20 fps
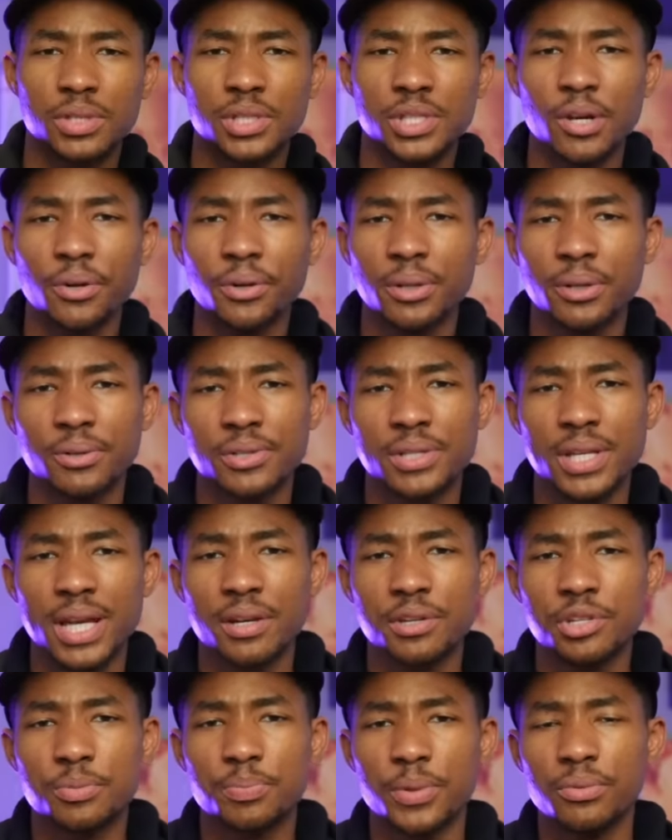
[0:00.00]
cellular
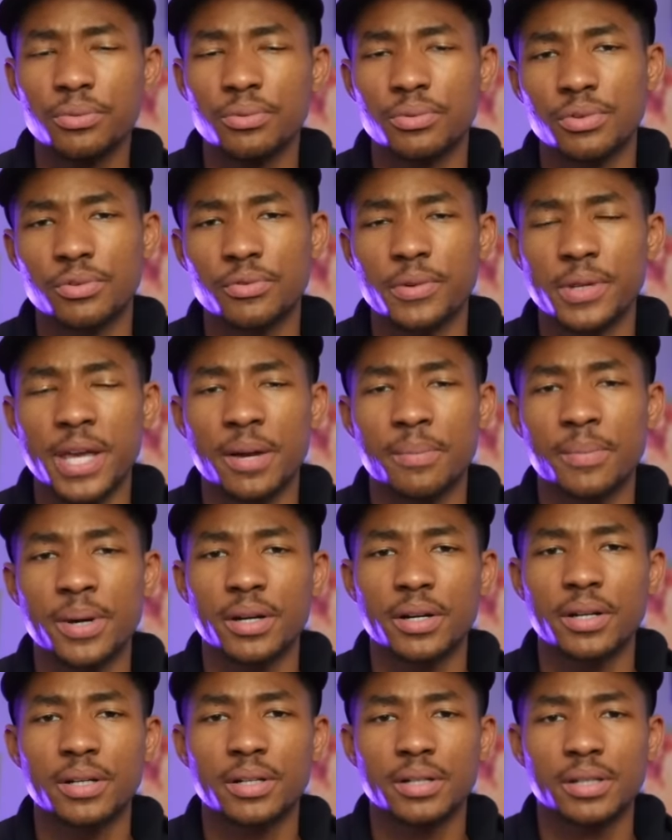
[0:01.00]
sized spoons for that
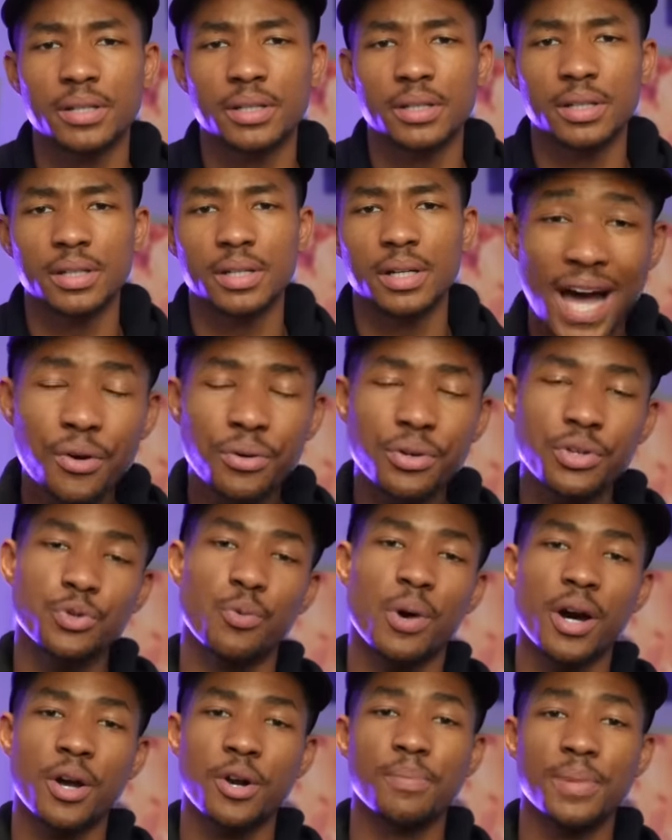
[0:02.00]
matter. So how does
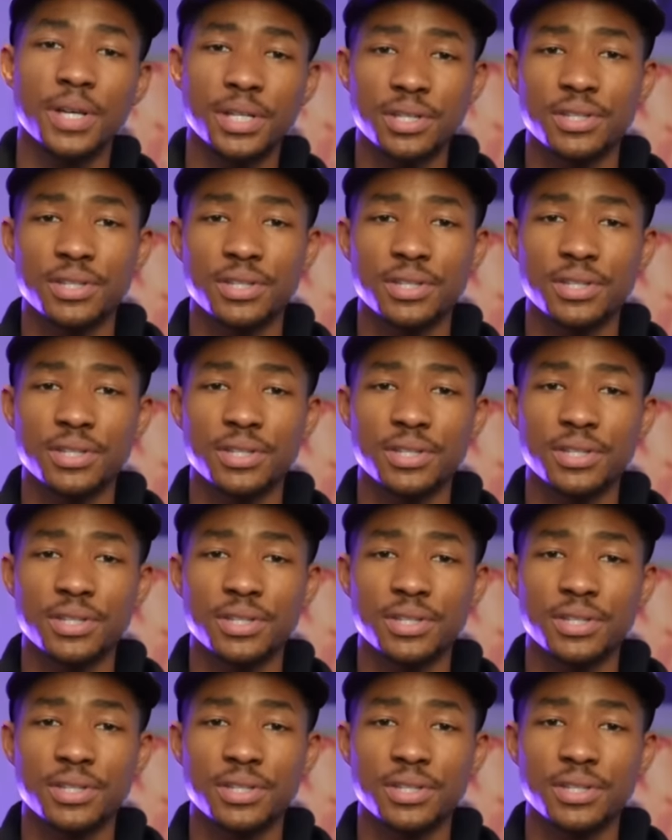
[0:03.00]
water mix